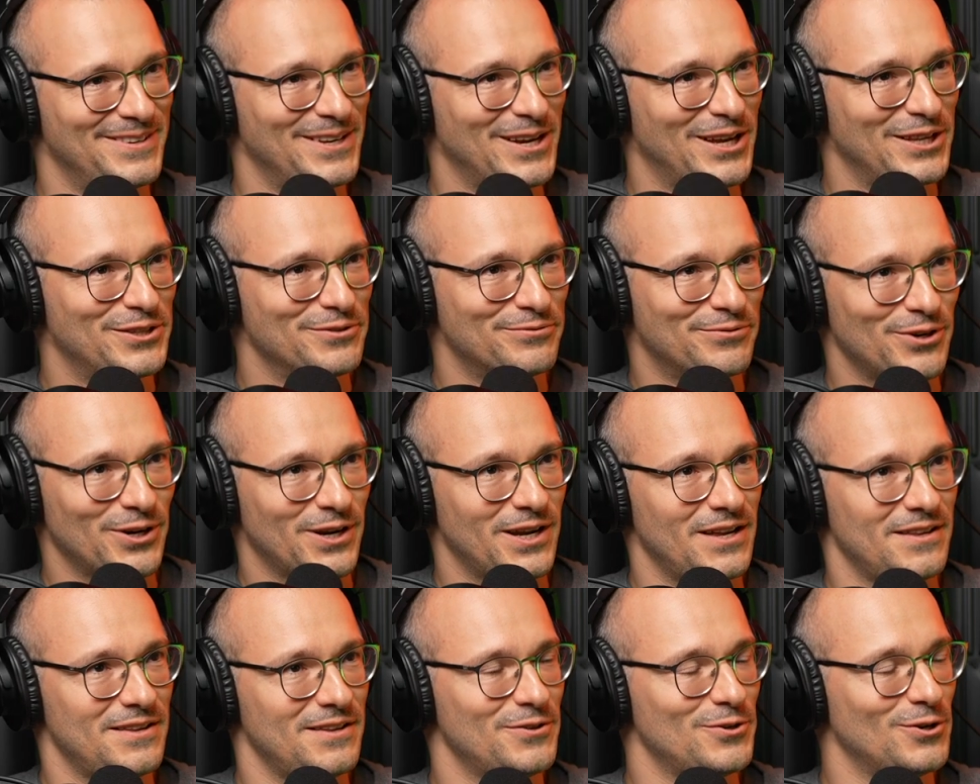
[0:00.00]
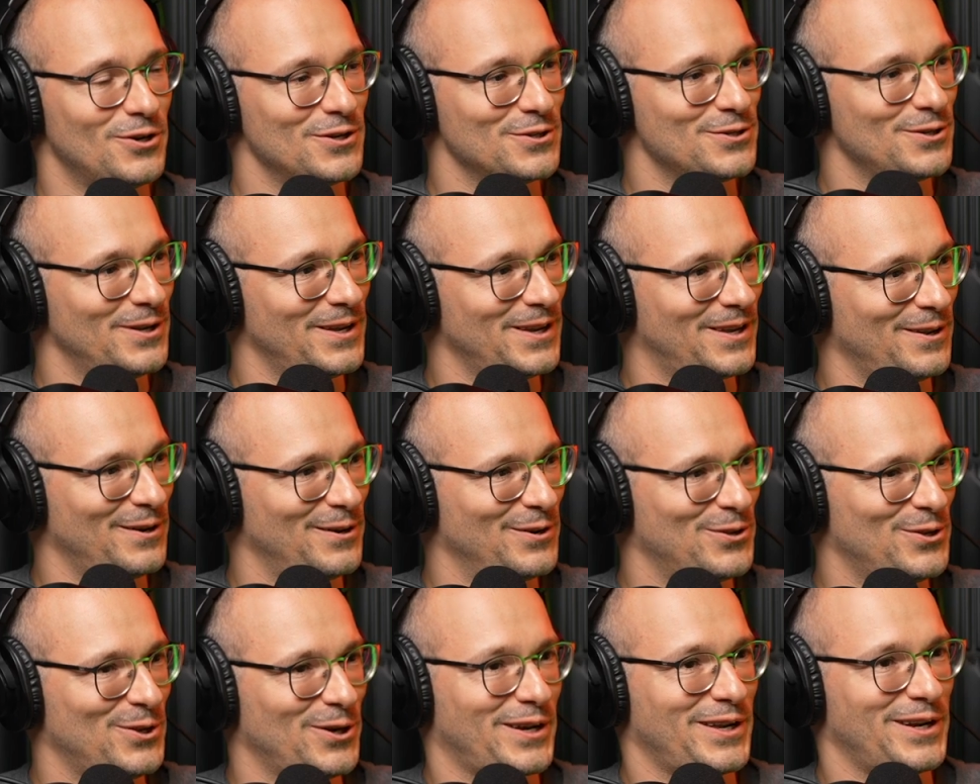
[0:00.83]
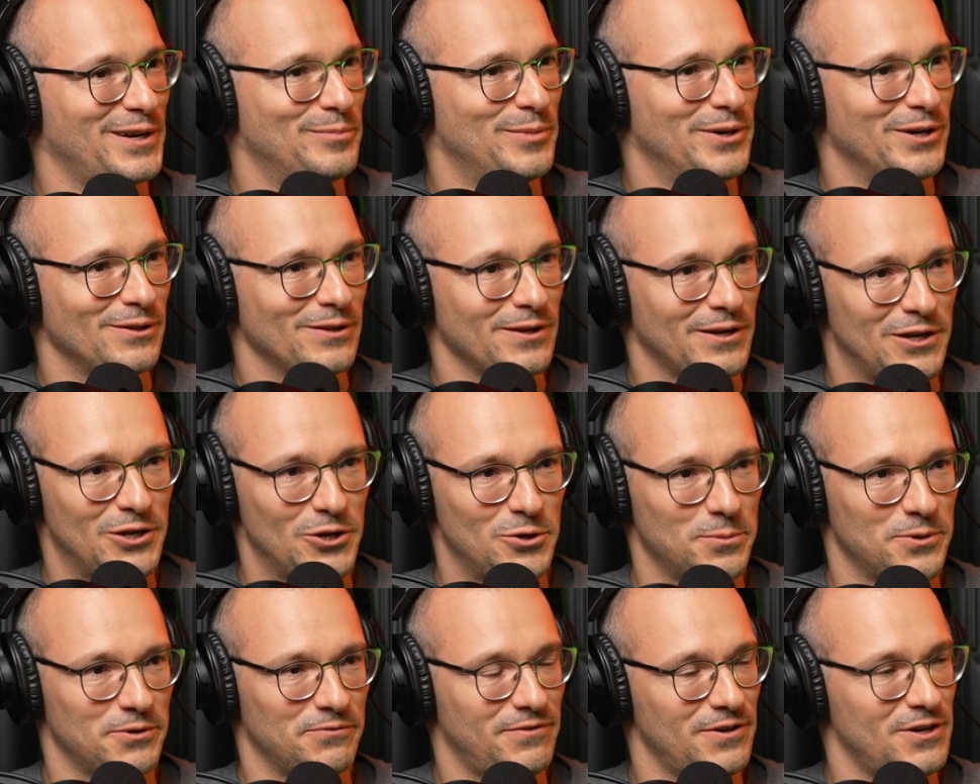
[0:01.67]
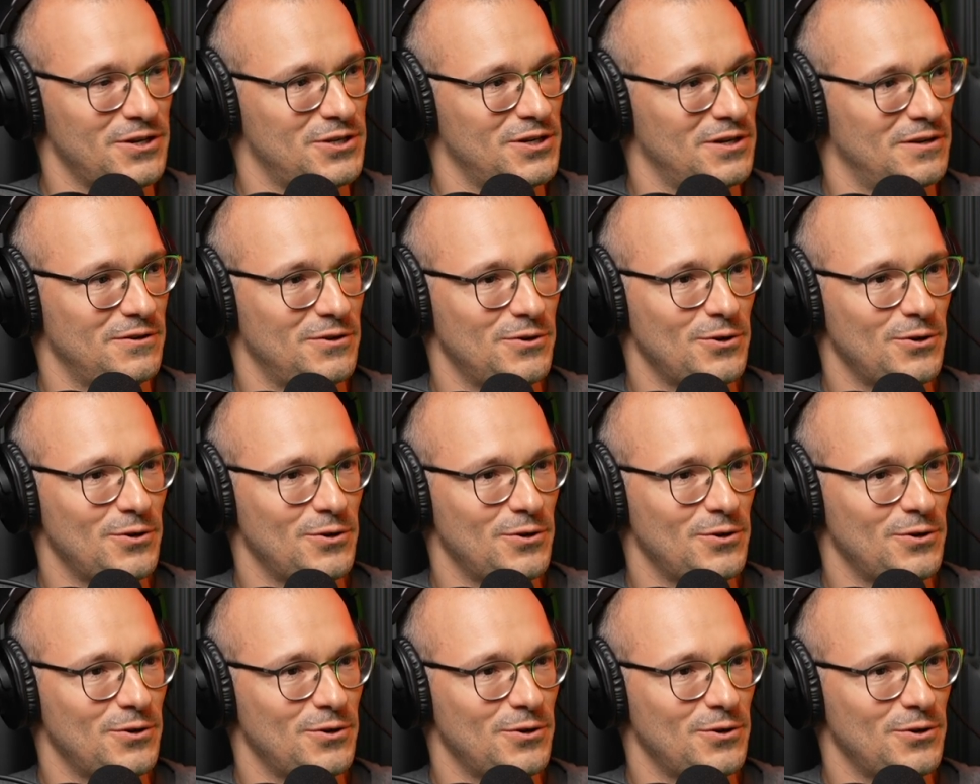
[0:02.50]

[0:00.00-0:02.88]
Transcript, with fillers: not to forget that also, like you know, talking about like human vision,